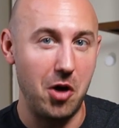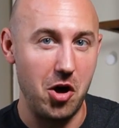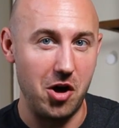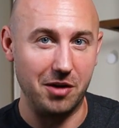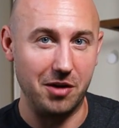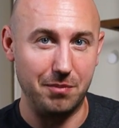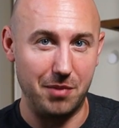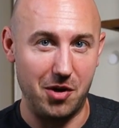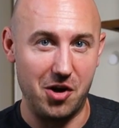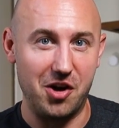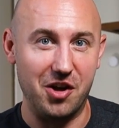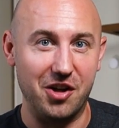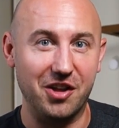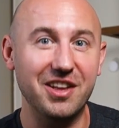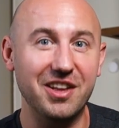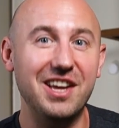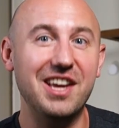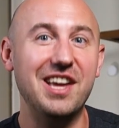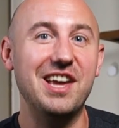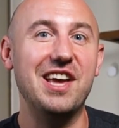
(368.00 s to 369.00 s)
pong
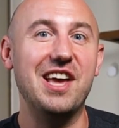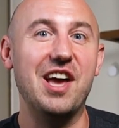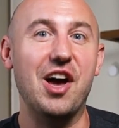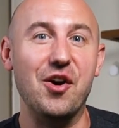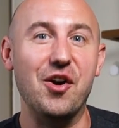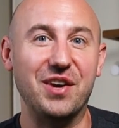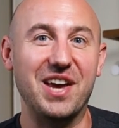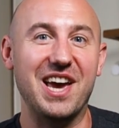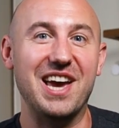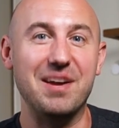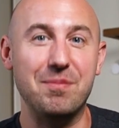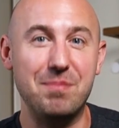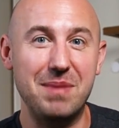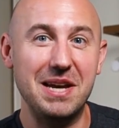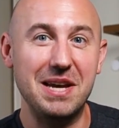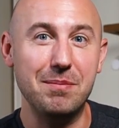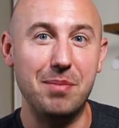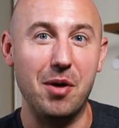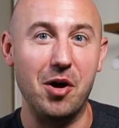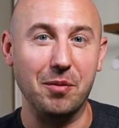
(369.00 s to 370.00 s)
ball, and
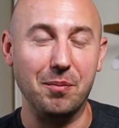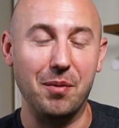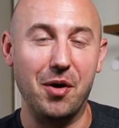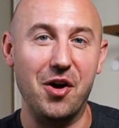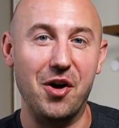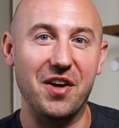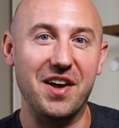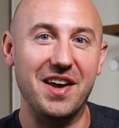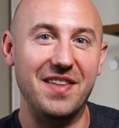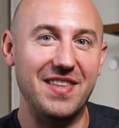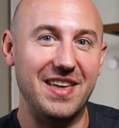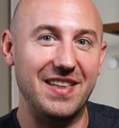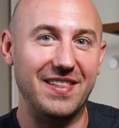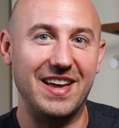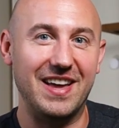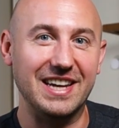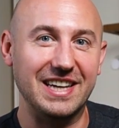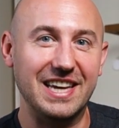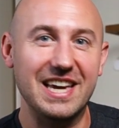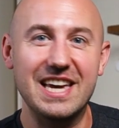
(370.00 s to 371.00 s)
then
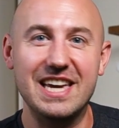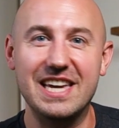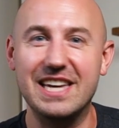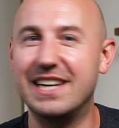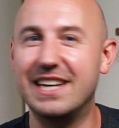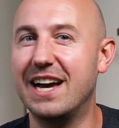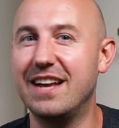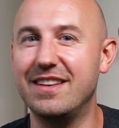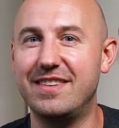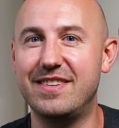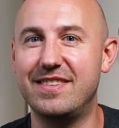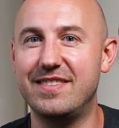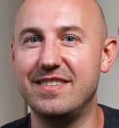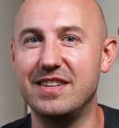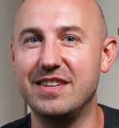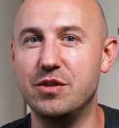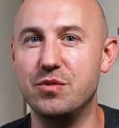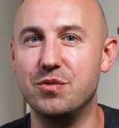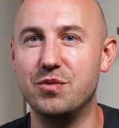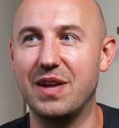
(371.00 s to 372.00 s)
you
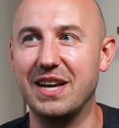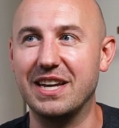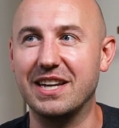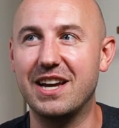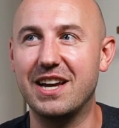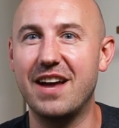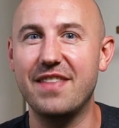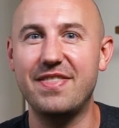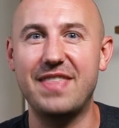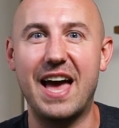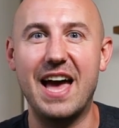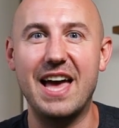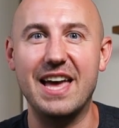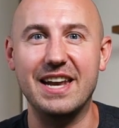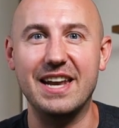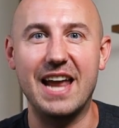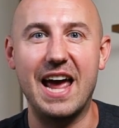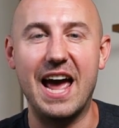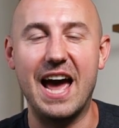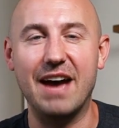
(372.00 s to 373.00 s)
cut that
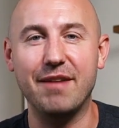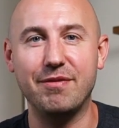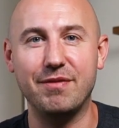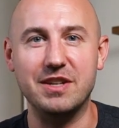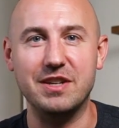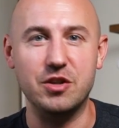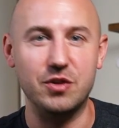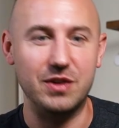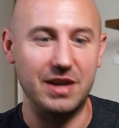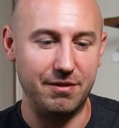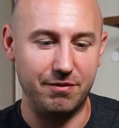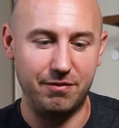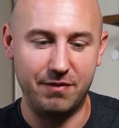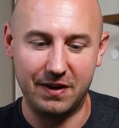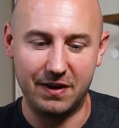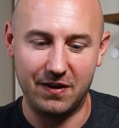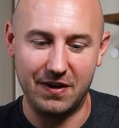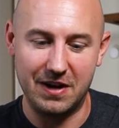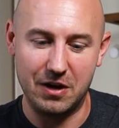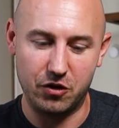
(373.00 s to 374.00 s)
in half and you get
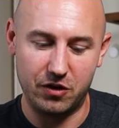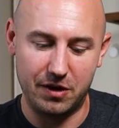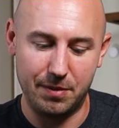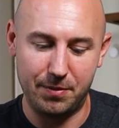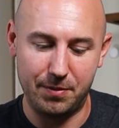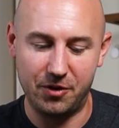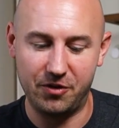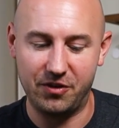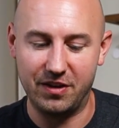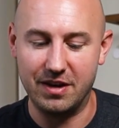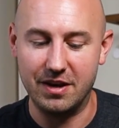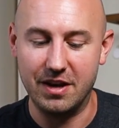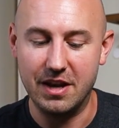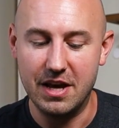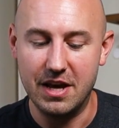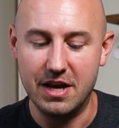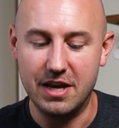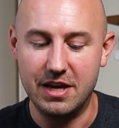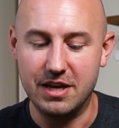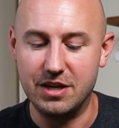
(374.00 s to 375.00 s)
fingernail clippers and
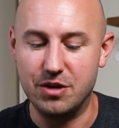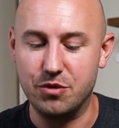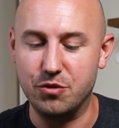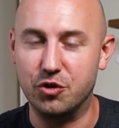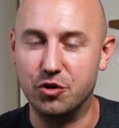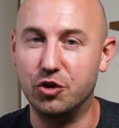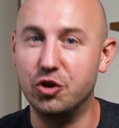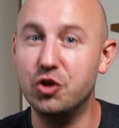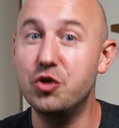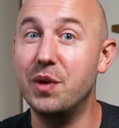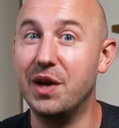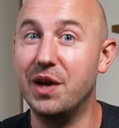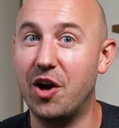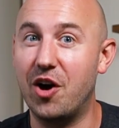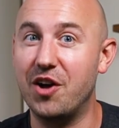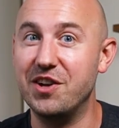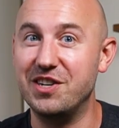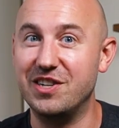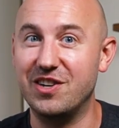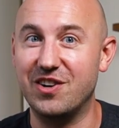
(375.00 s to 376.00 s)
you glue it
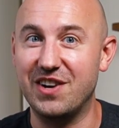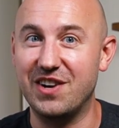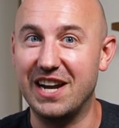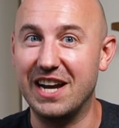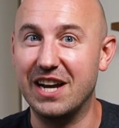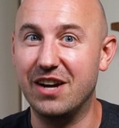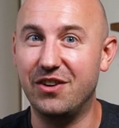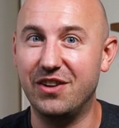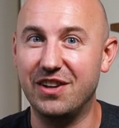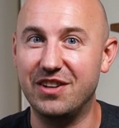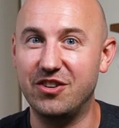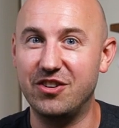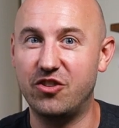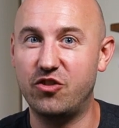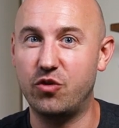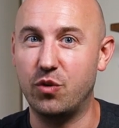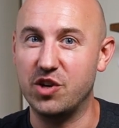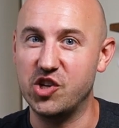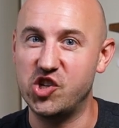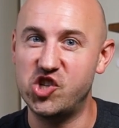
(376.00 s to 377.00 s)
onto your nail and just
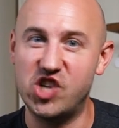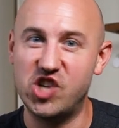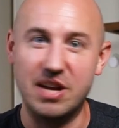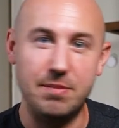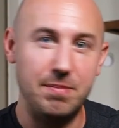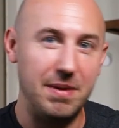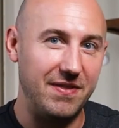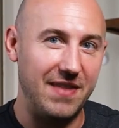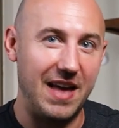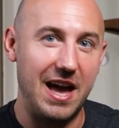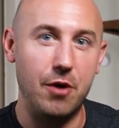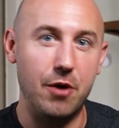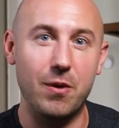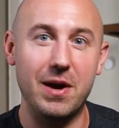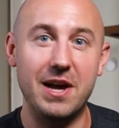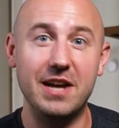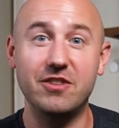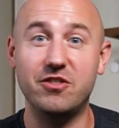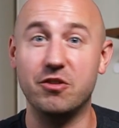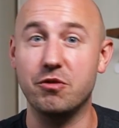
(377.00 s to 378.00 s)
sort of shape it that
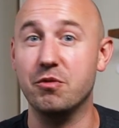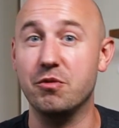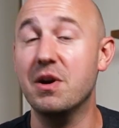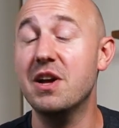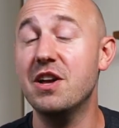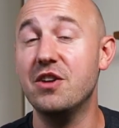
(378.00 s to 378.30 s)
way. So